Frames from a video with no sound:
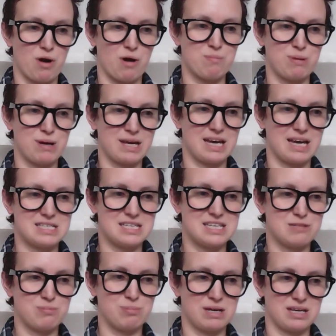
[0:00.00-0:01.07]

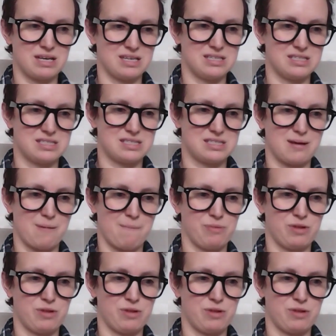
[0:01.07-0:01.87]
complicated because